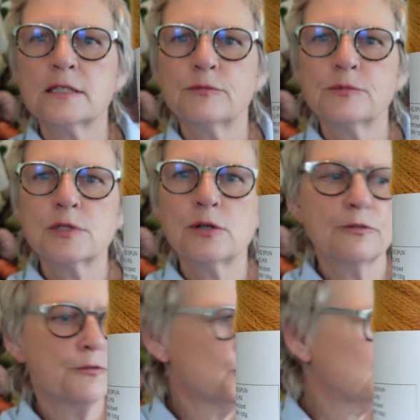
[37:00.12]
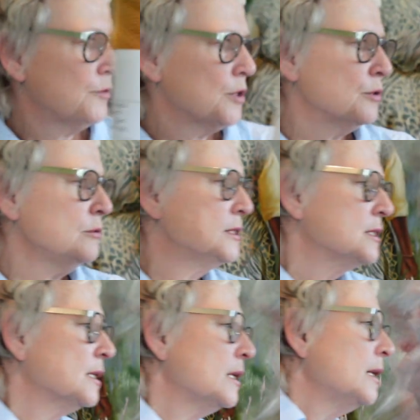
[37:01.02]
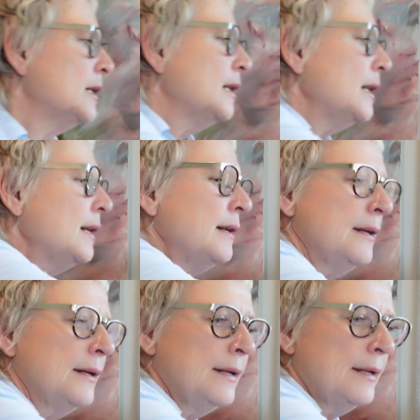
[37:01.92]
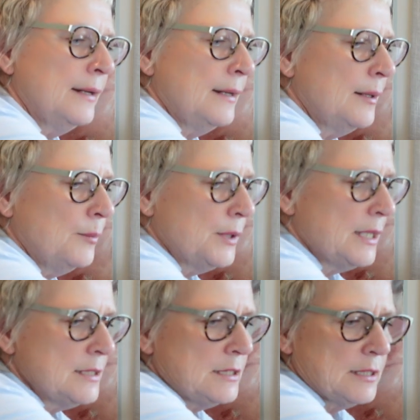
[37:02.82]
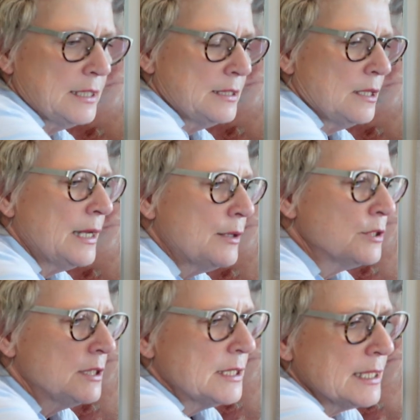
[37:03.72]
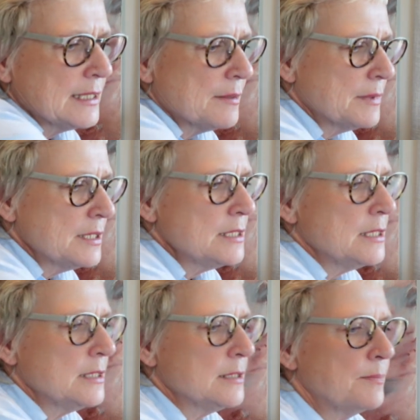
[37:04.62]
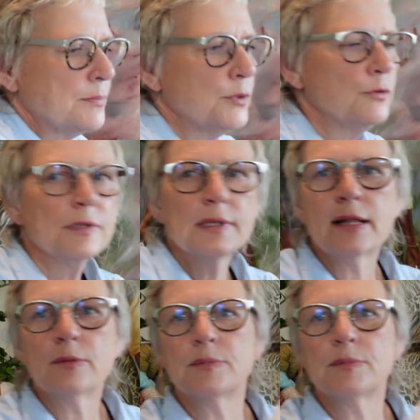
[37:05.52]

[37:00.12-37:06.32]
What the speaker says: and sold a few of those. What else did I also dyed up, this is beautiful.